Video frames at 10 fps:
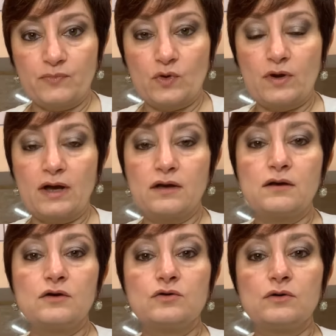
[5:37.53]
Okay,
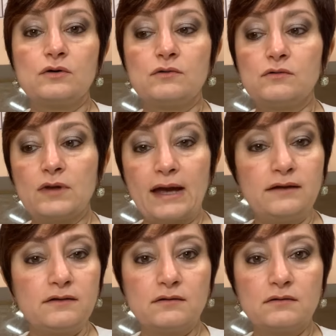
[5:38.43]

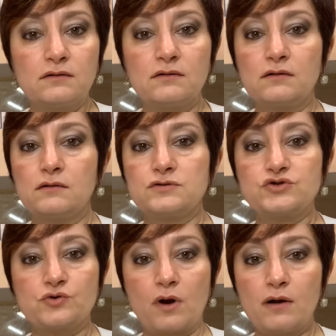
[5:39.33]
light
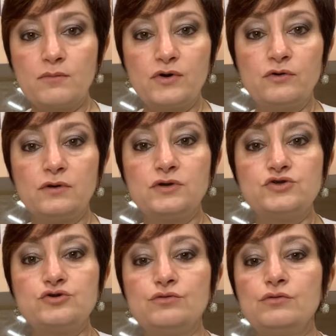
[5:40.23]
scrub you can
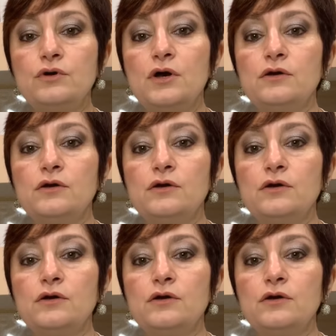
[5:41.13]
do.